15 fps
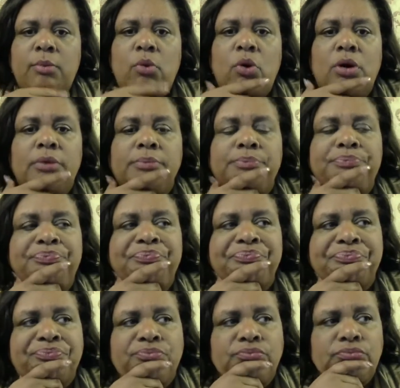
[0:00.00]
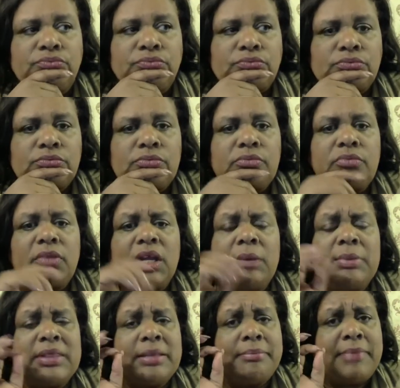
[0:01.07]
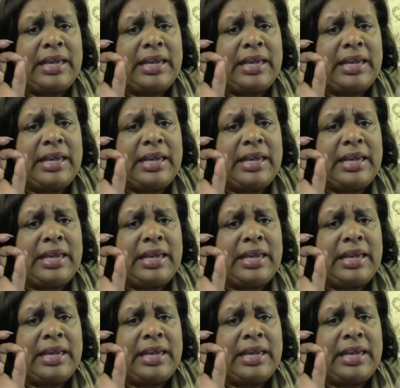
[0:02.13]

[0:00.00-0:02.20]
more. But the